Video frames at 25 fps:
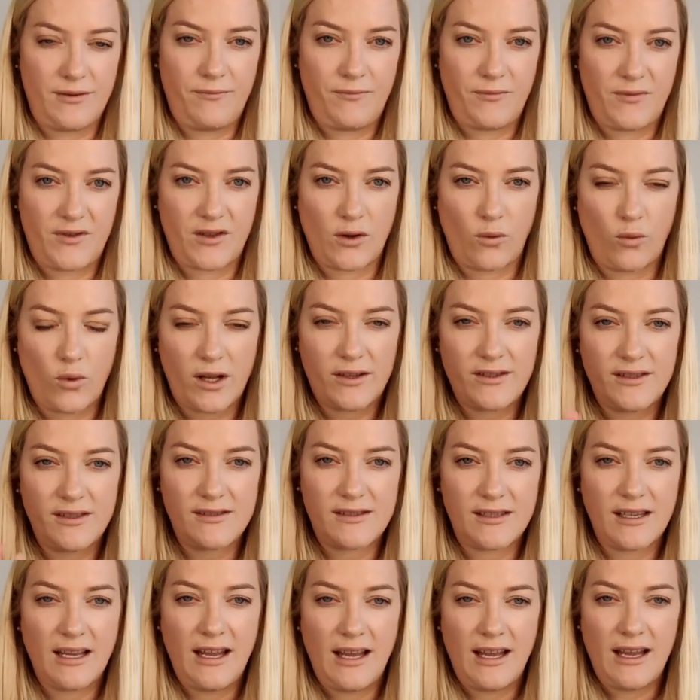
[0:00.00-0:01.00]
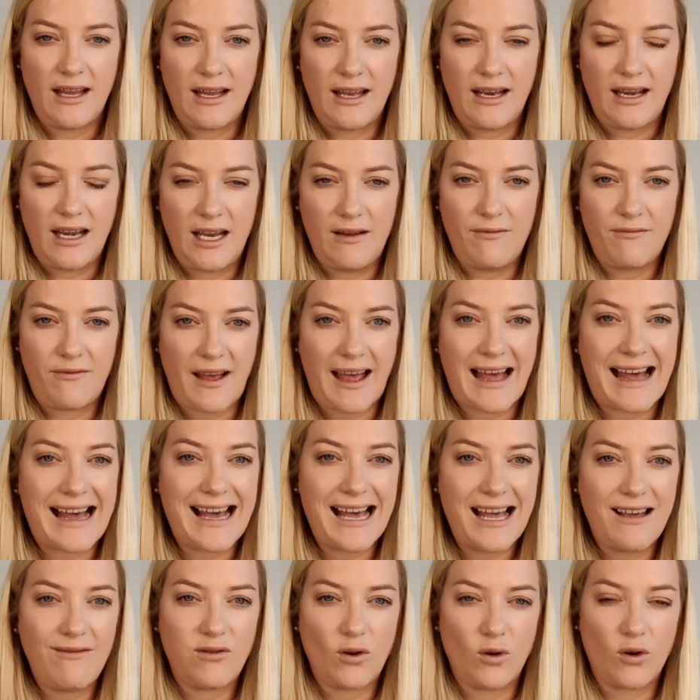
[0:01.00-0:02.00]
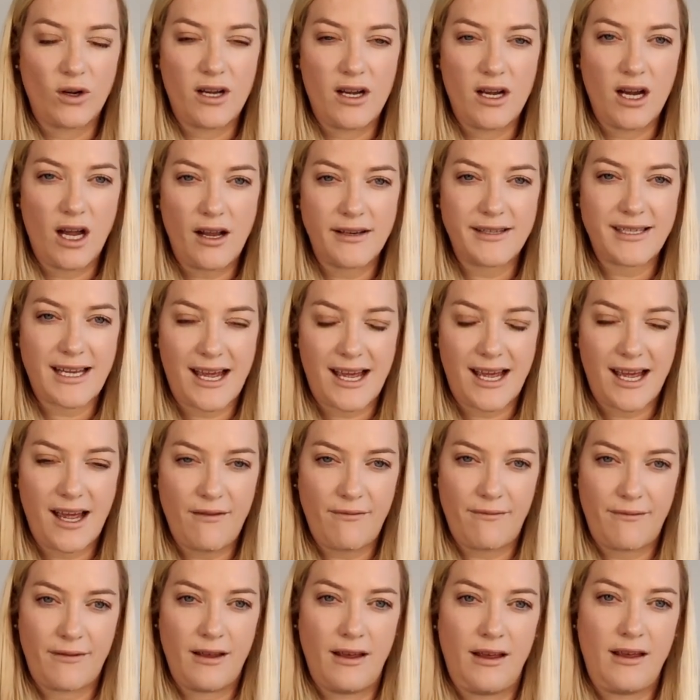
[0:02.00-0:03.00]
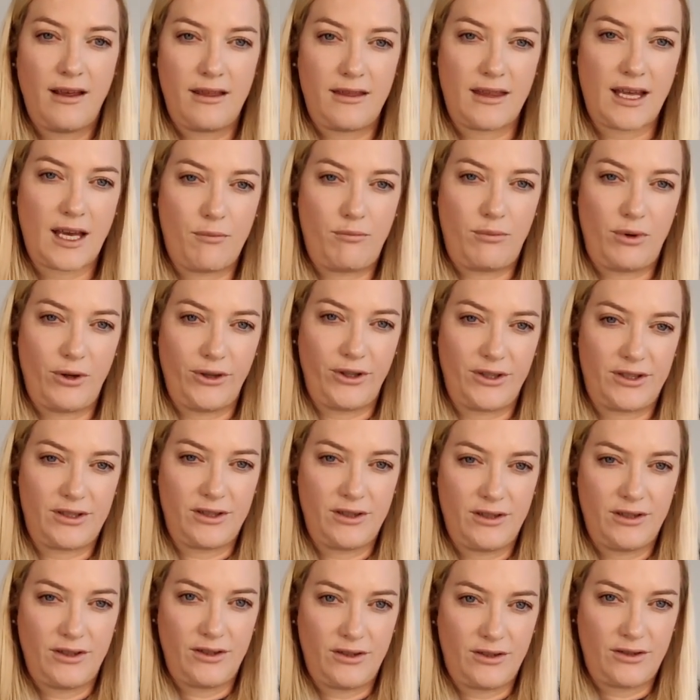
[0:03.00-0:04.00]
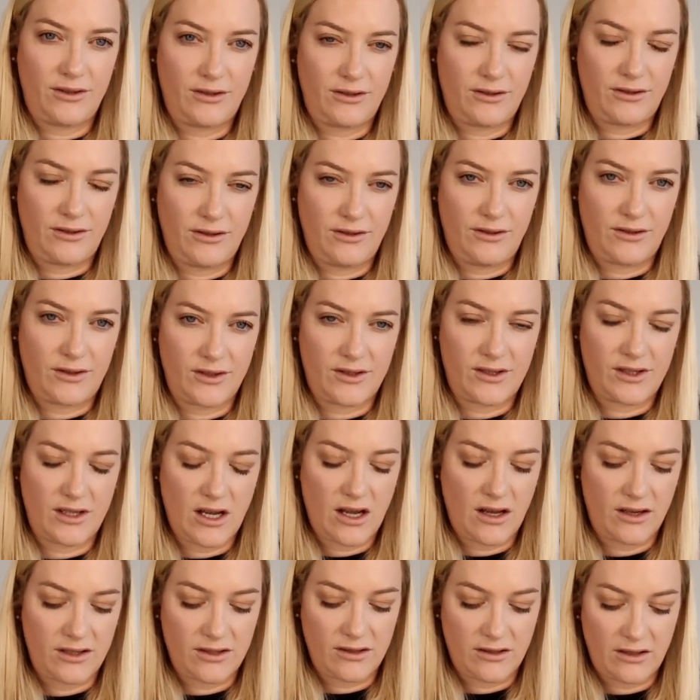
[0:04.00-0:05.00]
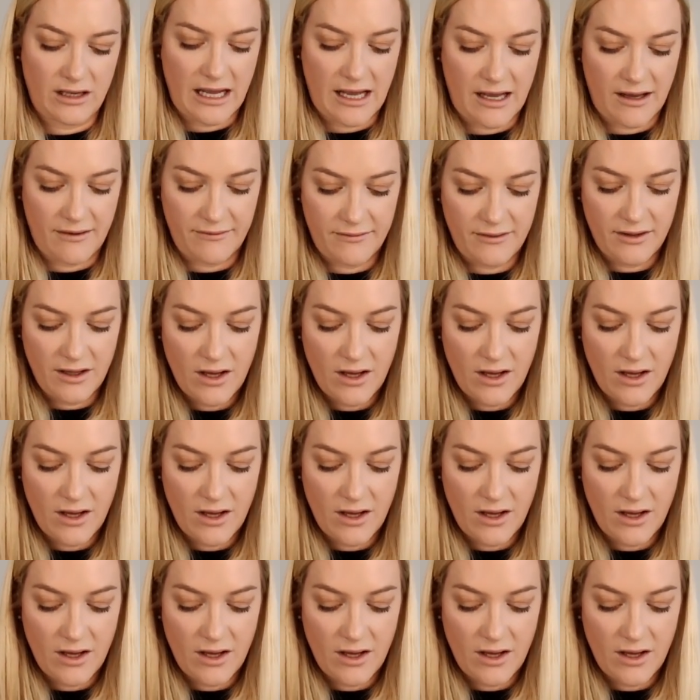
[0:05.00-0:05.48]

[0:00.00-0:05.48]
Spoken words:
So what does lymph have or not have that blood does not or have?